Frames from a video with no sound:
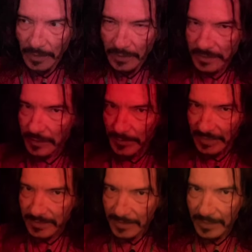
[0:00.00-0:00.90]
doesn't it
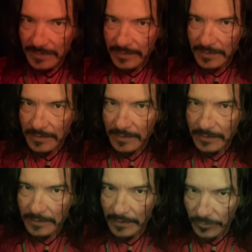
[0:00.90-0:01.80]
make sense
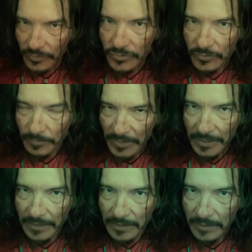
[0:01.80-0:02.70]
that you should
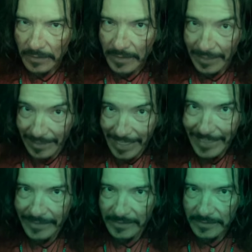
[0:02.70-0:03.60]
be
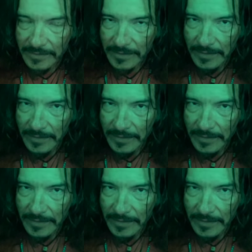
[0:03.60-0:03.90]
aligned